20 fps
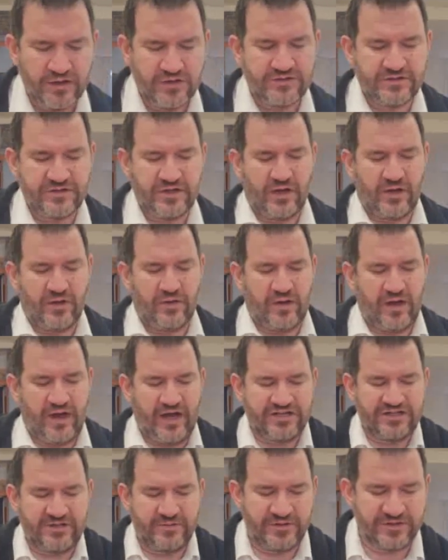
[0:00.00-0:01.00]
So
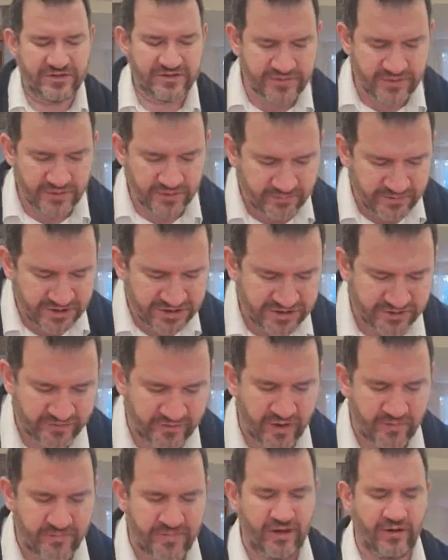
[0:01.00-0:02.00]
actually we just saw the Mishnah.
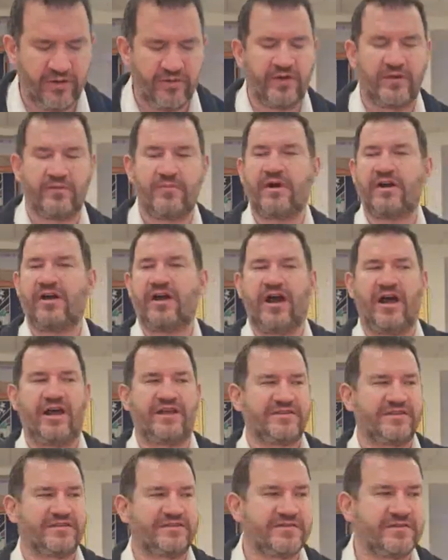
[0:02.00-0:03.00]
Raminu, the Gemara
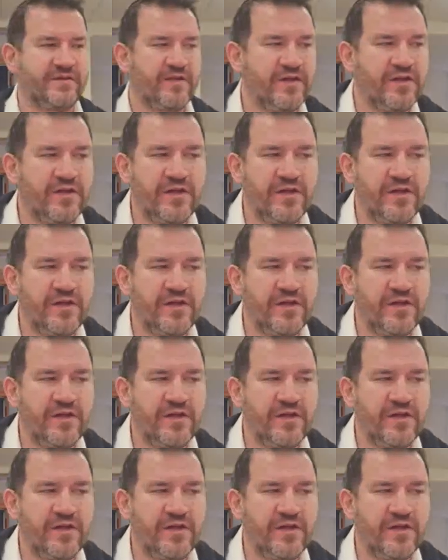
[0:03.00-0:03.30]
asks.